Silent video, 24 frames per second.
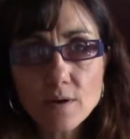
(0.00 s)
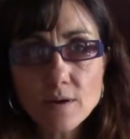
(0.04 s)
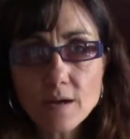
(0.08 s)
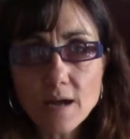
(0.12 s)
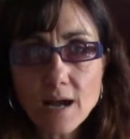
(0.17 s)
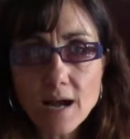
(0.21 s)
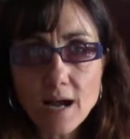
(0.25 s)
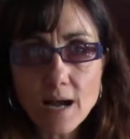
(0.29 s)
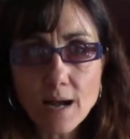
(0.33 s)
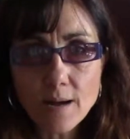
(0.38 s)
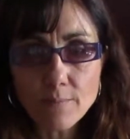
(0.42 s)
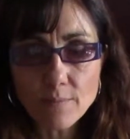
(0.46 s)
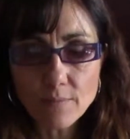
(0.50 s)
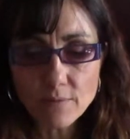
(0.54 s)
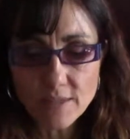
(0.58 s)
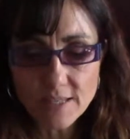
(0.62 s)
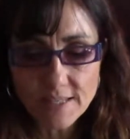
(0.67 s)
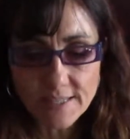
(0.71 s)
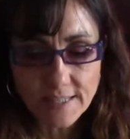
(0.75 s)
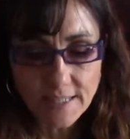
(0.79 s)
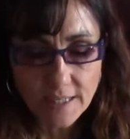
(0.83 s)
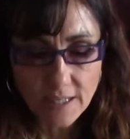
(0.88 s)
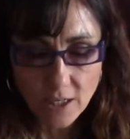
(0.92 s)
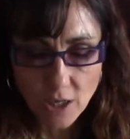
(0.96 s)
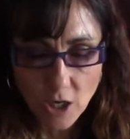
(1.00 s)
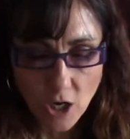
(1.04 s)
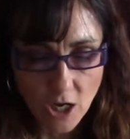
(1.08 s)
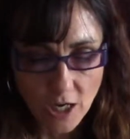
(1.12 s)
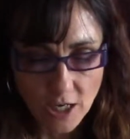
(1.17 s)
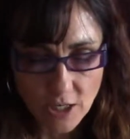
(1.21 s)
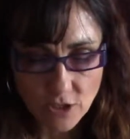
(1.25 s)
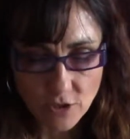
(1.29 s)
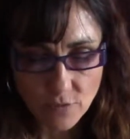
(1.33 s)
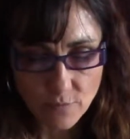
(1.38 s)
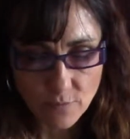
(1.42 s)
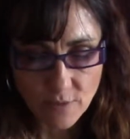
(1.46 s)

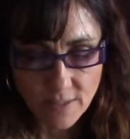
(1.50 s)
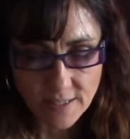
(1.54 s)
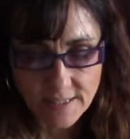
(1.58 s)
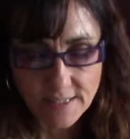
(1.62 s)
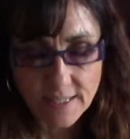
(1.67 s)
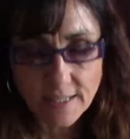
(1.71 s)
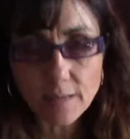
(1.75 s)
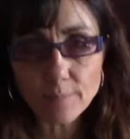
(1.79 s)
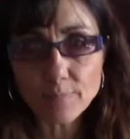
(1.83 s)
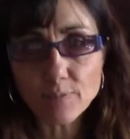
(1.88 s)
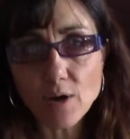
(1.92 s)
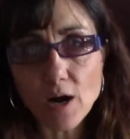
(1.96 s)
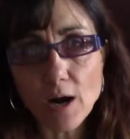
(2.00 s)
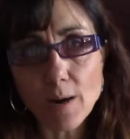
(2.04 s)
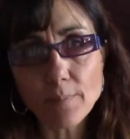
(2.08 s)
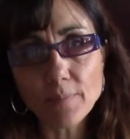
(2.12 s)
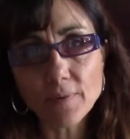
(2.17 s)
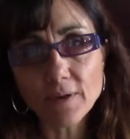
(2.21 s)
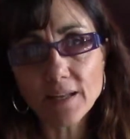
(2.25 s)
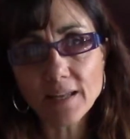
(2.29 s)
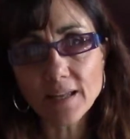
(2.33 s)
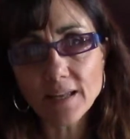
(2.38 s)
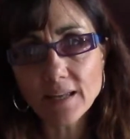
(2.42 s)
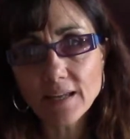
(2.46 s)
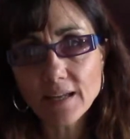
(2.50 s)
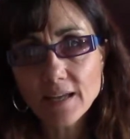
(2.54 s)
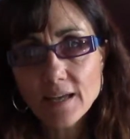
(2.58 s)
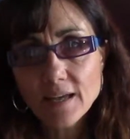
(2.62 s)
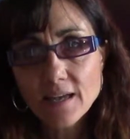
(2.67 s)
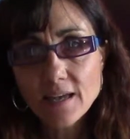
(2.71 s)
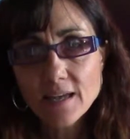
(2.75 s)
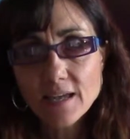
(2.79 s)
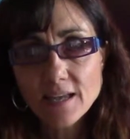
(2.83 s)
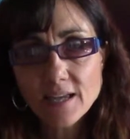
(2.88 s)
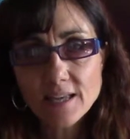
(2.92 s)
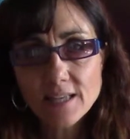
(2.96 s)
Listing a property
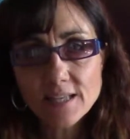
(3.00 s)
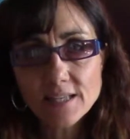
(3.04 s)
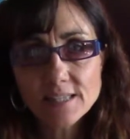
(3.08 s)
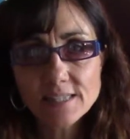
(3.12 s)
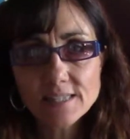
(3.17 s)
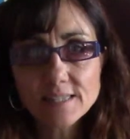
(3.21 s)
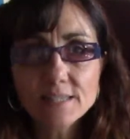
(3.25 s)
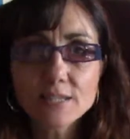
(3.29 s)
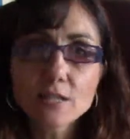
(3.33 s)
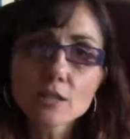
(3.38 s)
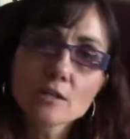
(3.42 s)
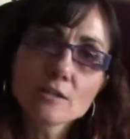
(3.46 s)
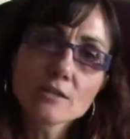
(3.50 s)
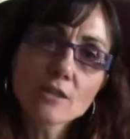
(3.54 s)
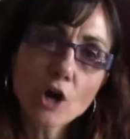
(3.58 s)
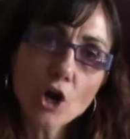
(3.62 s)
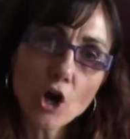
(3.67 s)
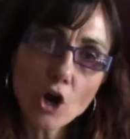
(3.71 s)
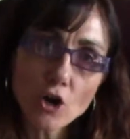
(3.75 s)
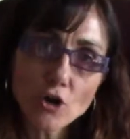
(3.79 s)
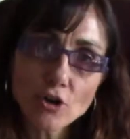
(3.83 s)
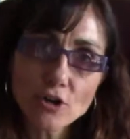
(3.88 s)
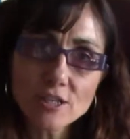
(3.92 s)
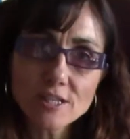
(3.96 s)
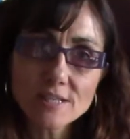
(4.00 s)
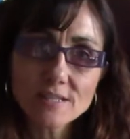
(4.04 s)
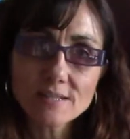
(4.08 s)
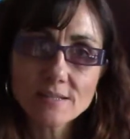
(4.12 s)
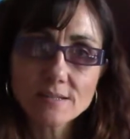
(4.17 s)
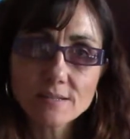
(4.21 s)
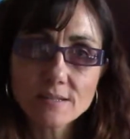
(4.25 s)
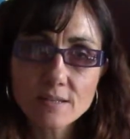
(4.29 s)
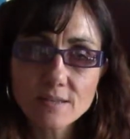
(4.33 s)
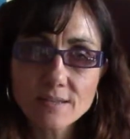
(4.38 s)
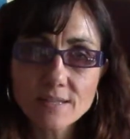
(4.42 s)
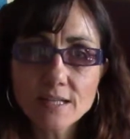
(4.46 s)
is the
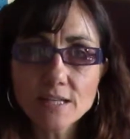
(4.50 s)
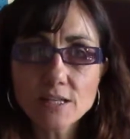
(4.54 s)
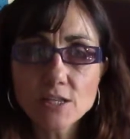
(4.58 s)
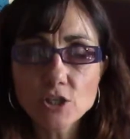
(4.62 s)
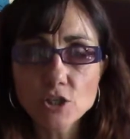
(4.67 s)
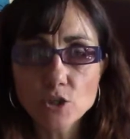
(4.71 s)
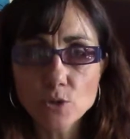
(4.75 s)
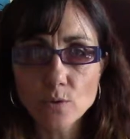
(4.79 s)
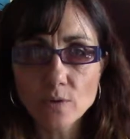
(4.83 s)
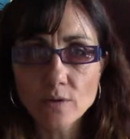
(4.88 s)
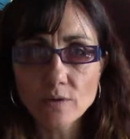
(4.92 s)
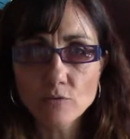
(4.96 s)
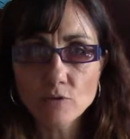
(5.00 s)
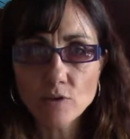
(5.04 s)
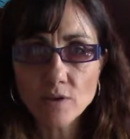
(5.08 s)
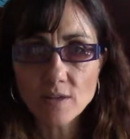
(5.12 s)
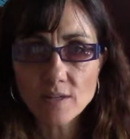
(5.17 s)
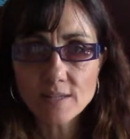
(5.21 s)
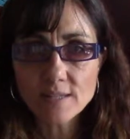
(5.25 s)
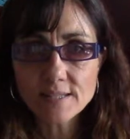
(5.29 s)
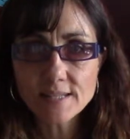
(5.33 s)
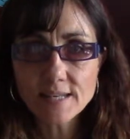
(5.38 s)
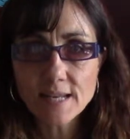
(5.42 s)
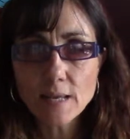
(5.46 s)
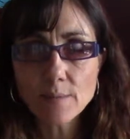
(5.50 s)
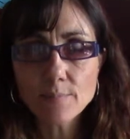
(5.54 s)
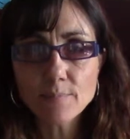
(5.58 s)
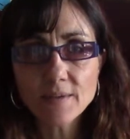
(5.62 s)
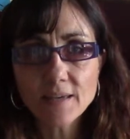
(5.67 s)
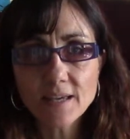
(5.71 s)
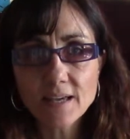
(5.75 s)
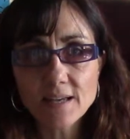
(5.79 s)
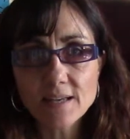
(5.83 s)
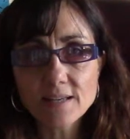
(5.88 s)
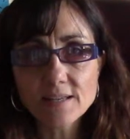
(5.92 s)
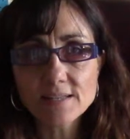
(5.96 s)
hardest thing to do in real estate
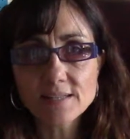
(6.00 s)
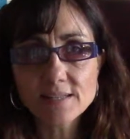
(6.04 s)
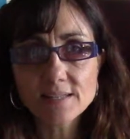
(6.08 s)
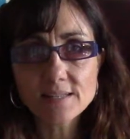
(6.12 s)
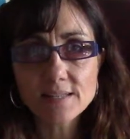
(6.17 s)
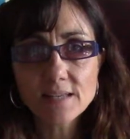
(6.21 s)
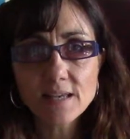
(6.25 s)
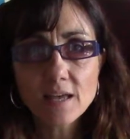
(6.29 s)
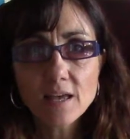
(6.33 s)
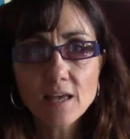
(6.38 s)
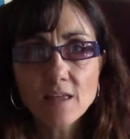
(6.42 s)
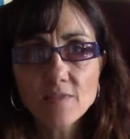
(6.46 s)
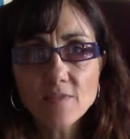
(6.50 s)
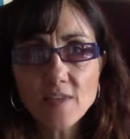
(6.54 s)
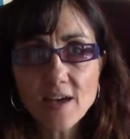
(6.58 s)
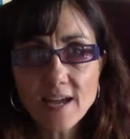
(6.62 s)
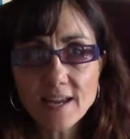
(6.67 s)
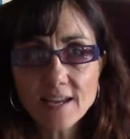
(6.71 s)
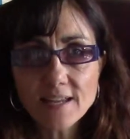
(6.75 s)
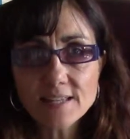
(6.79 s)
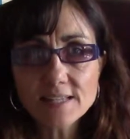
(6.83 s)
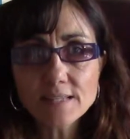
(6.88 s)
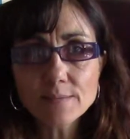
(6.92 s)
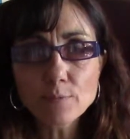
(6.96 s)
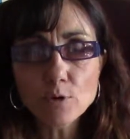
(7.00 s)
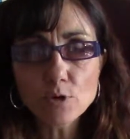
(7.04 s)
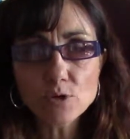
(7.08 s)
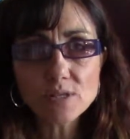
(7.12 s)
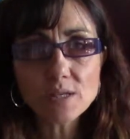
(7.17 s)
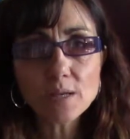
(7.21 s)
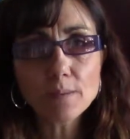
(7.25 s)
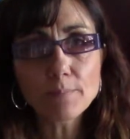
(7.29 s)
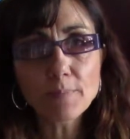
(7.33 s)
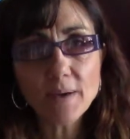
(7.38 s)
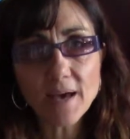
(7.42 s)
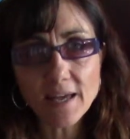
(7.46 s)
because that is the most
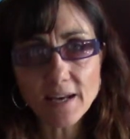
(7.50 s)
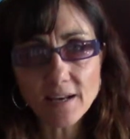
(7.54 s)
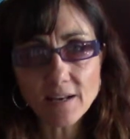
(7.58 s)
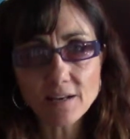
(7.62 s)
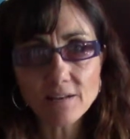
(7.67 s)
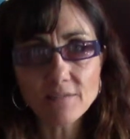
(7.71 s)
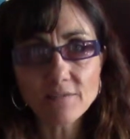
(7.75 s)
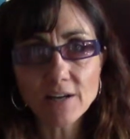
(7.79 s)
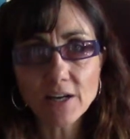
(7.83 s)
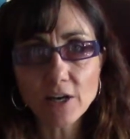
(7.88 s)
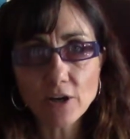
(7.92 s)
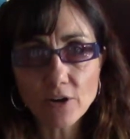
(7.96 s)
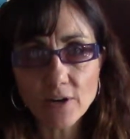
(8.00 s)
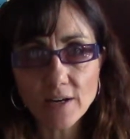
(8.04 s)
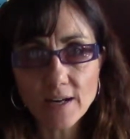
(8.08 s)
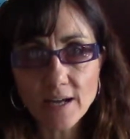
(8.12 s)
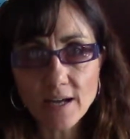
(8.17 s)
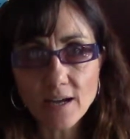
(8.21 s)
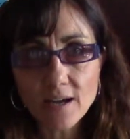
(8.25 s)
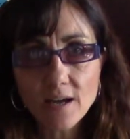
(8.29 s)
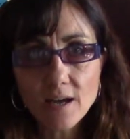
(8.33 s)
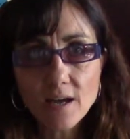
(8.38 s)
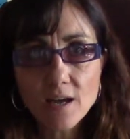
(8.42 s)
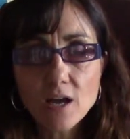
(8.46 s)
competitive area.